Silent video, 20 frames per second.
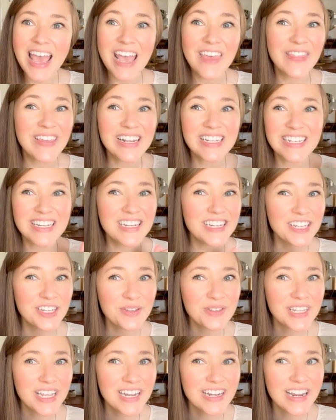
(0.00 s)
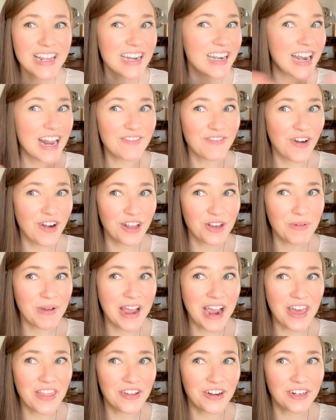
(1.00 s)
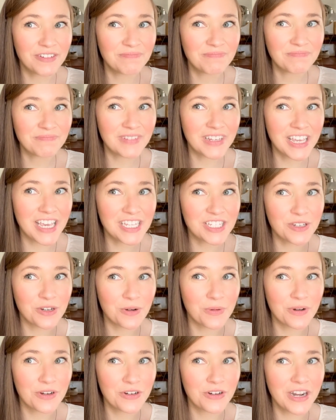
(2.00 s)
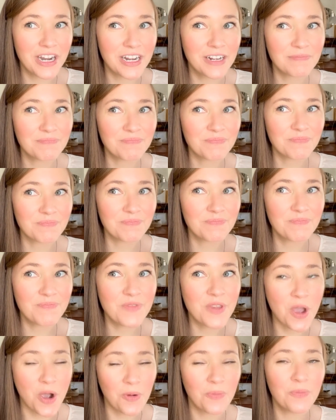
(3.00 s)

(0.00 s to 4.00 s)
and they didn't use it in an ironic way either, in case you're wondering. No,